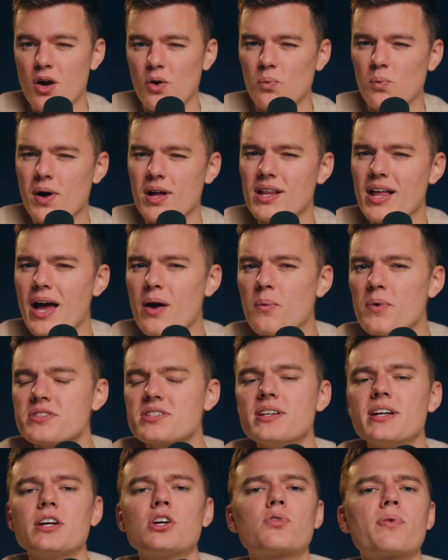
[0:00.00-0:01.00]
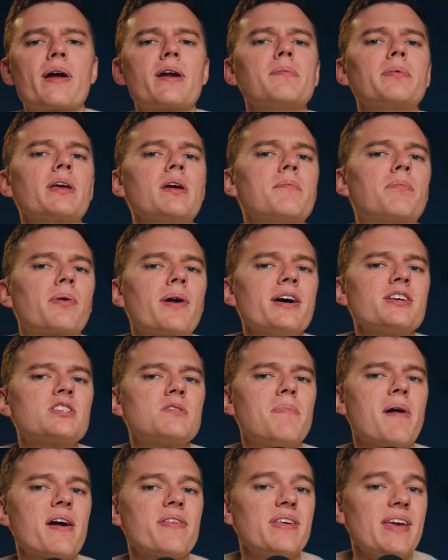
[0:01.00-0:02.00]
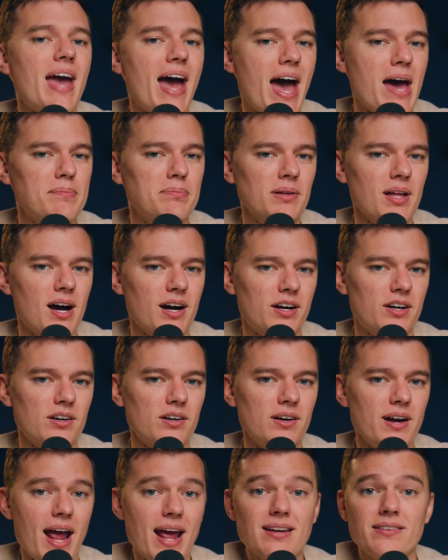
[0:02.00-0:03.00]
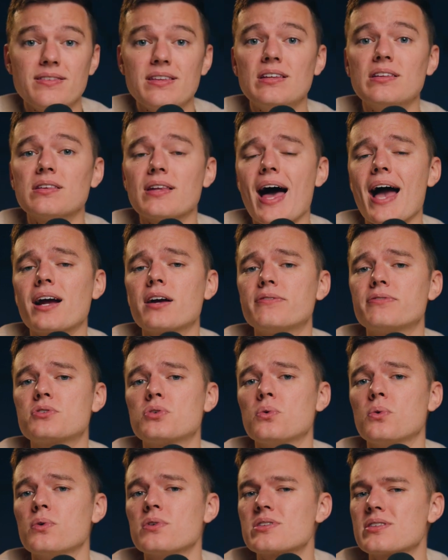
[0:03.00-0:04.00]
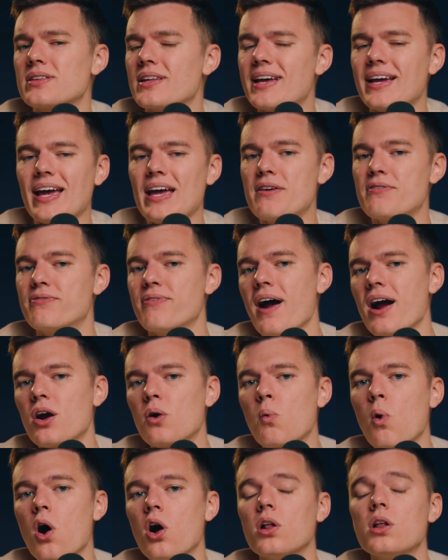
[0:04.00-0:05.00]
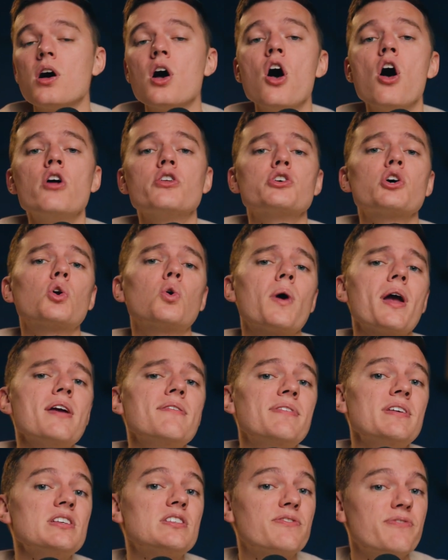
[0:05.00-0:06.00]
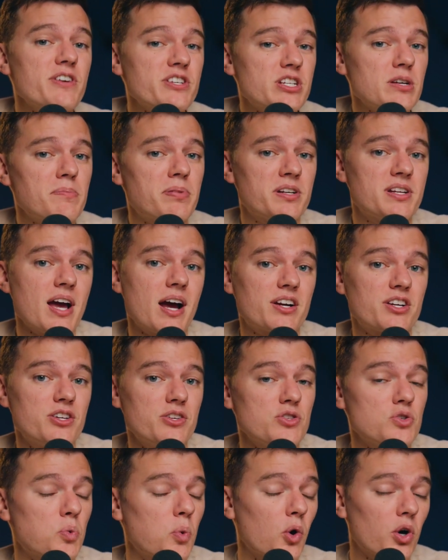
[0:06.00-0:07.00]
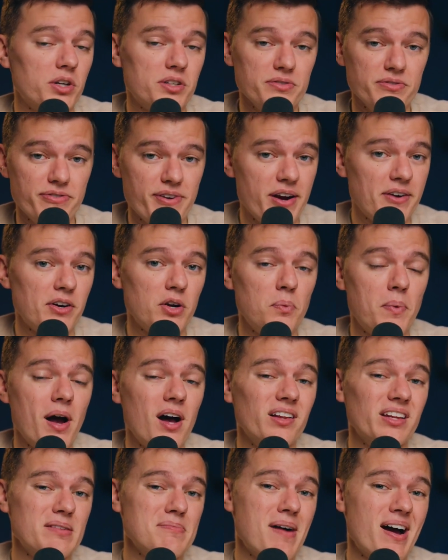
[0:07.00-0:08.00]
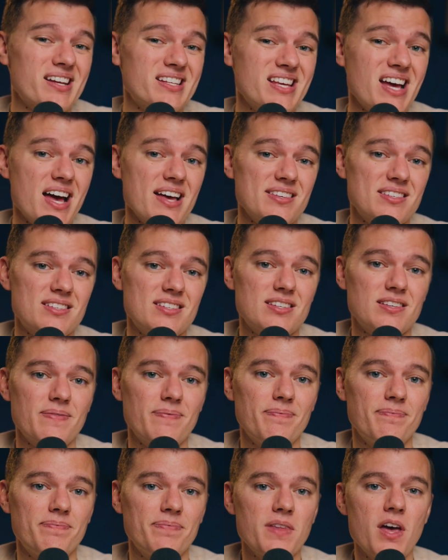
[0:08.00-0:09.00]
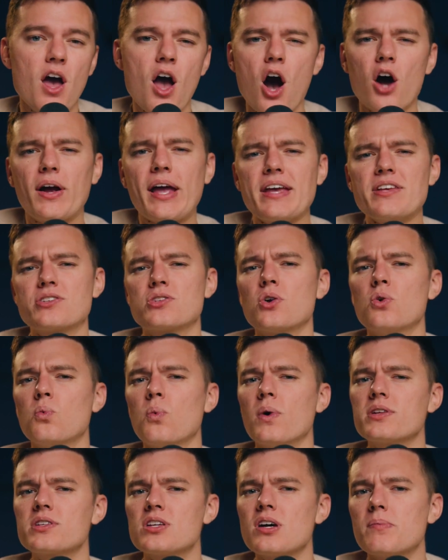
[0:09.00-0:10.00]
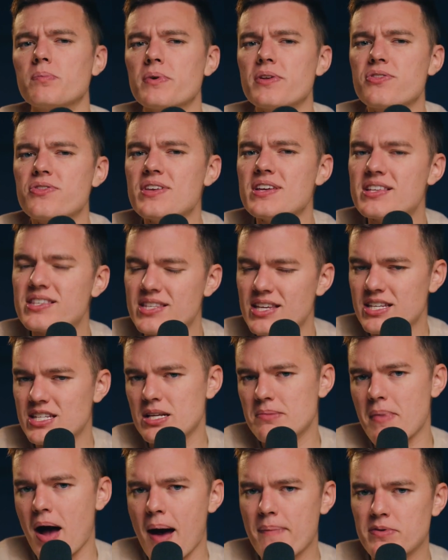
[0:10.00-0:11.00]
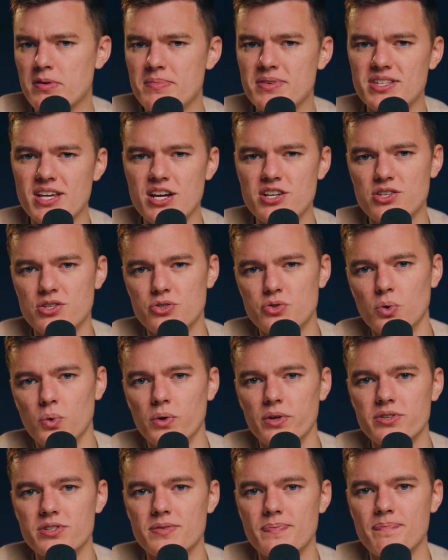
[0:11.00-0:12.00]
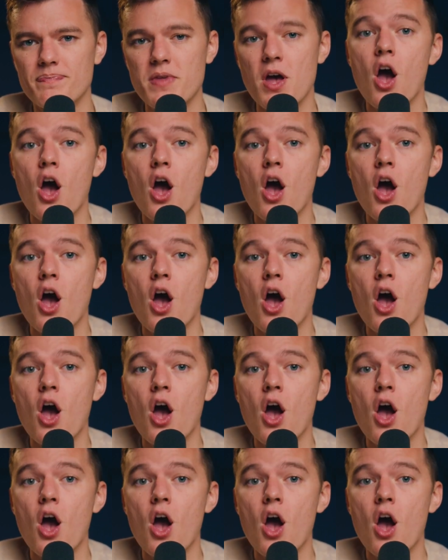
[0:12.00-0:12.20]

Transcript: While I wasn't incredibly impressed by the ad blocker and the lack of tools like a firewall, Total AV's phishing protections worked very well in my tests. Okay, so what's up with the system optimization tools?